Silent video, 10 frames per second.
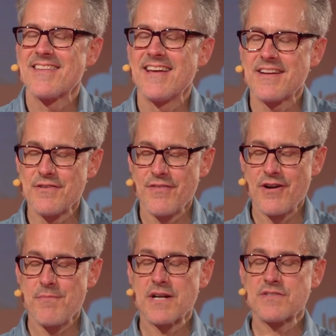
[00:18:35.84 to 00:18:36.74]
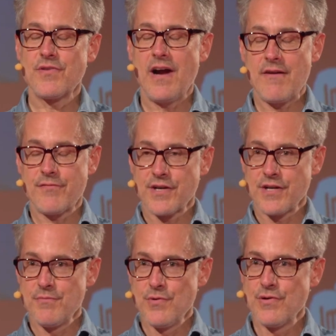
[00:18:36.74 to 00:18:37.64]
Thank you very much for
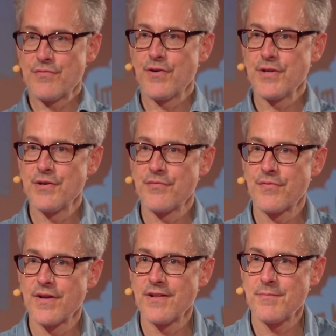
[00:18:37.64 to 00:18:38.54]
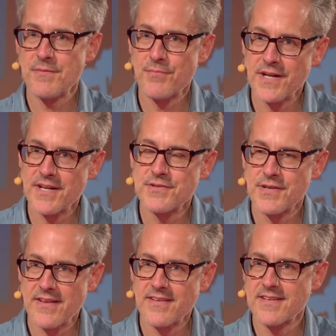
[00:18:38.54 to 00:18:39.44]
African Moot, for your film and bringing
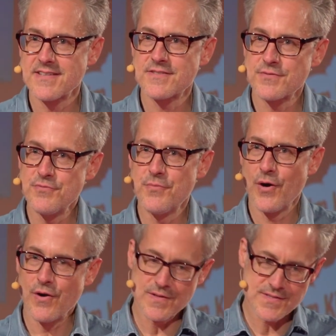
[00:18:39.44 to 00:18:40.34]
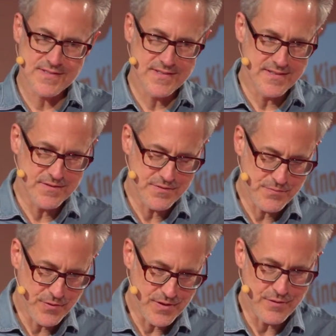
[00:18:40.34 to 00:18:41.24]
together these two worlds, the
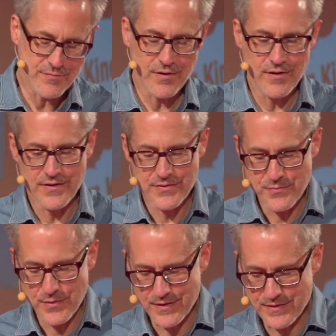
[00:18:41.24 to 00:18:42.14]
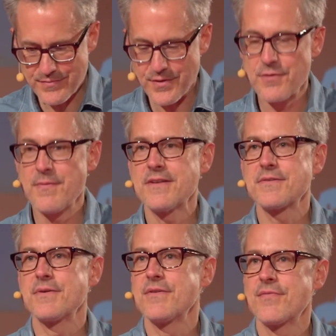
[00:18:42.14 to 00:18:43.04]
world of law and the world of
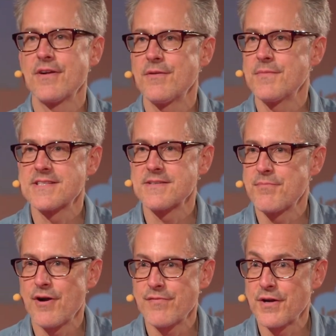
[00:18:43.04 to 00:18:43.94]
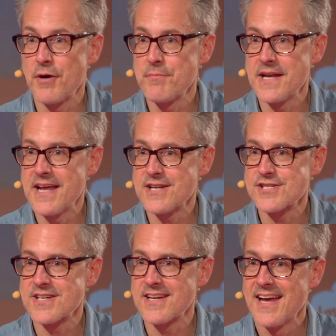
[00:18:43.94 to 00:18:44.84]
documentary film. It's a perfect
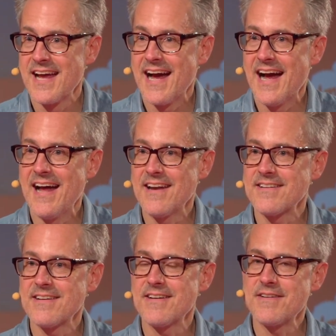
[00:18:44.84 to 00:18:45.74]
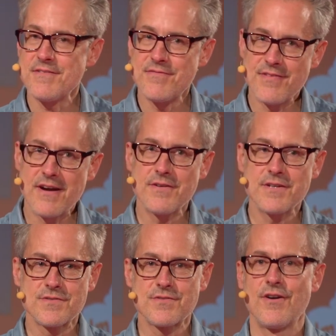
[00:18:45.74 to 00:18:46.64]
combination and a very
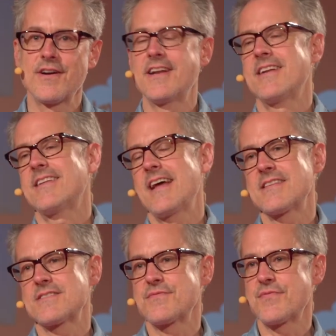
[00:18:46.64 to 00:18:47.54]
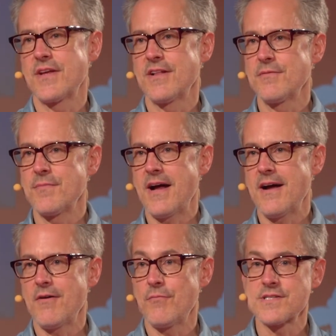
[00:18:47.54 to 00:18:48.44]
strong and intense film
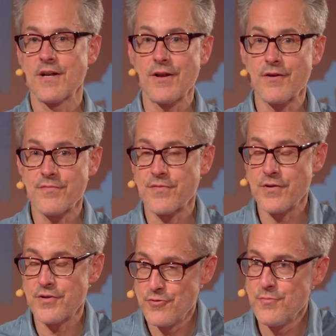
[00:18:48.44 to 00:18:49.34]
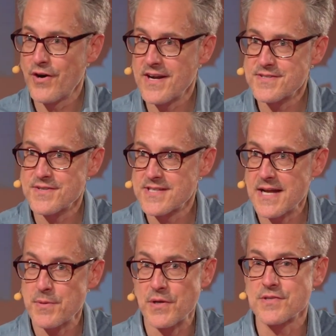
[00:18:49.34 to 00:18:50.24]
with a lot of humor, as you
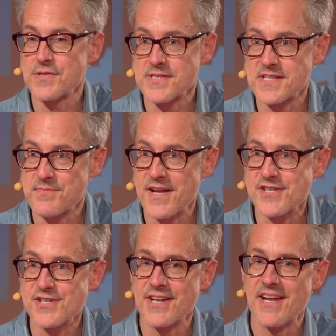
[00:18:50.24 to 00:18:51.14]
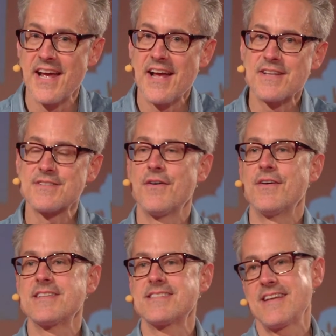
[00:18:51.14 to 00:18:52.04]
said, but also suspension. So
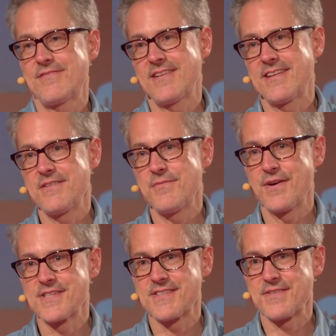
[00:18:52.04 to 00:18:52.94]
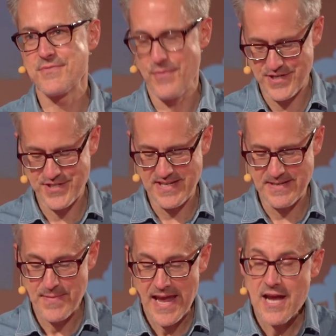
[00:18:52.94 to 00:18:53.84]
it's definitely worth to watch it.
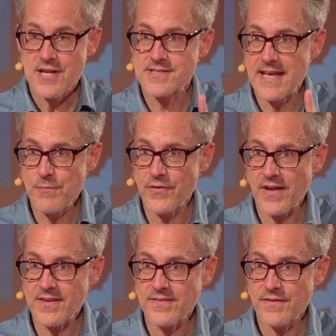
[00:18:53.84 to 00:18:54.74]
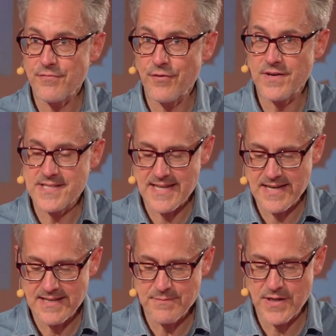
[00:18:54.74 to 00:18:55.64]
Stay with us for a
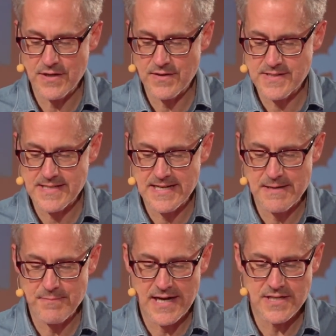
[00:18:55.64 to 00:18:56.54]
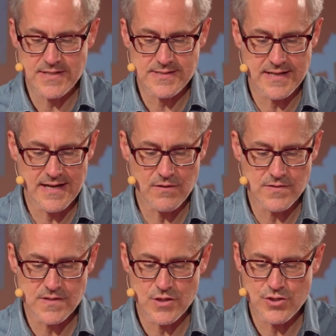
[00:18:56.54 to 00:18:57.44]
second, because I just
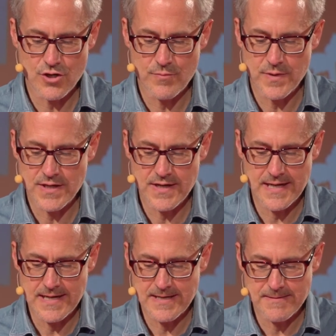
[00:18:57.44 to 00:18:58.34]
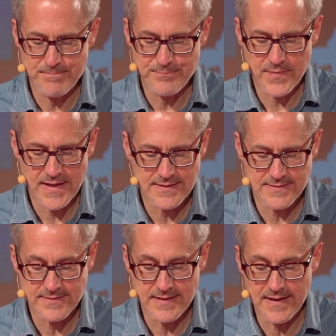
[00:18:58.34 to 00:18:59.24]
announced in German
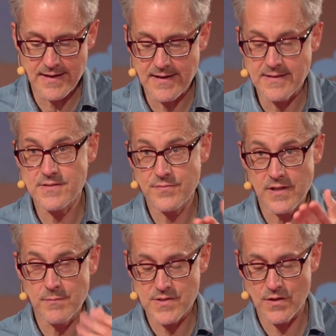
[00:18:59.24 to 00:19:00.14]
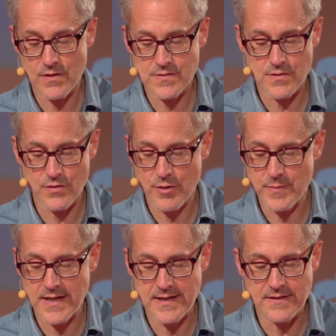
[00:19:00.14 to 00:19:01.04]
that this film is also
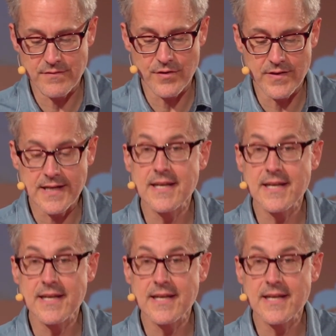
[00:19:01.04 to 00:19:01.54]
nominated for the